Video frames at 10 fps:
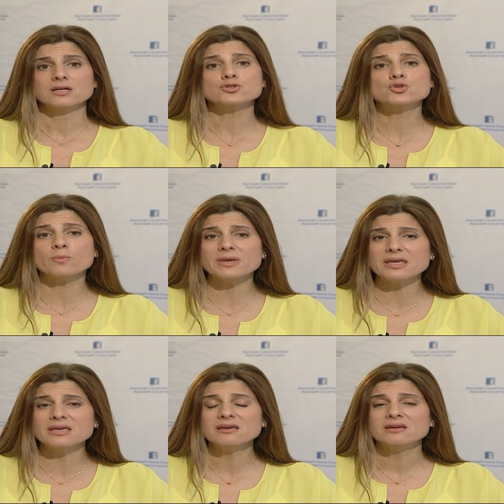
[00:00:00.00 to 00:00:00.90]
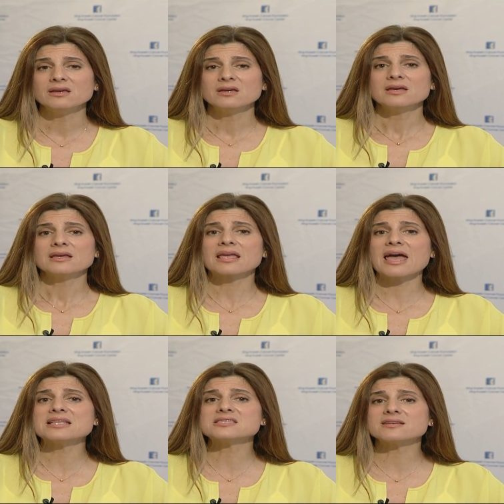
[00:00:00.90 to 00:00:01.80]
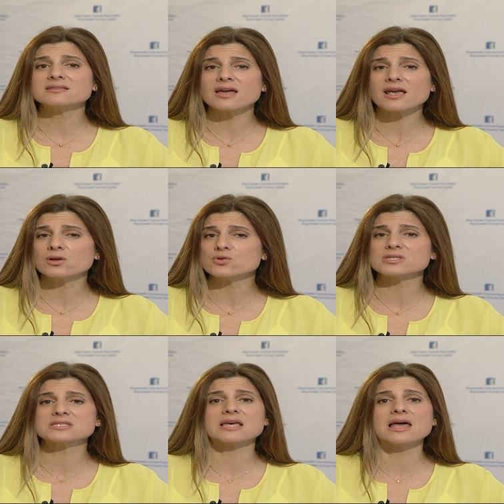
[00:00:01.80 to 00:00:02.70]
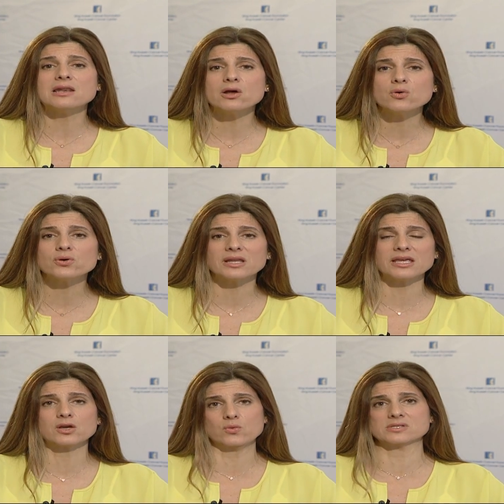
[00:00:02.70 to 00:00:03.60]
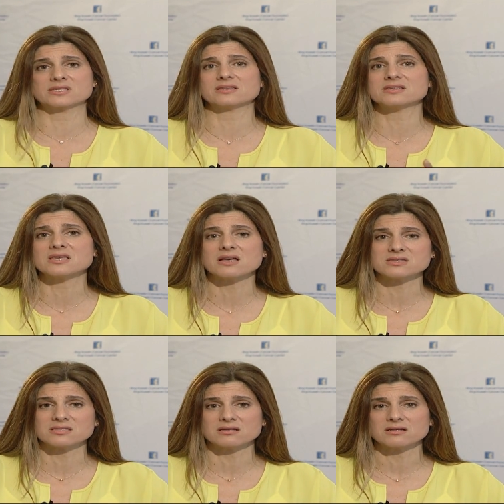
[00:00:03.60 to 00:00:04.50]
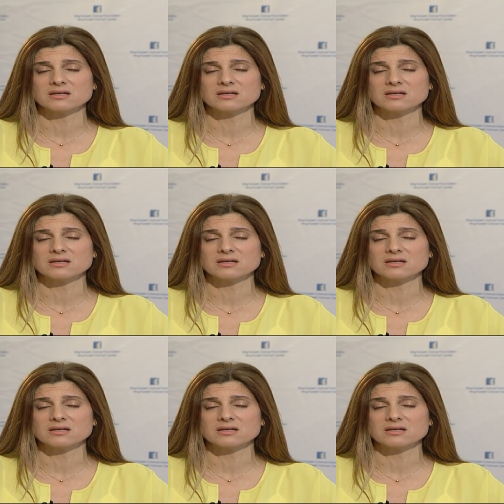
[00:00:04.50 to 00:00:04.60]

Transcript: To me, cancer diagnosis alone equals a disaster.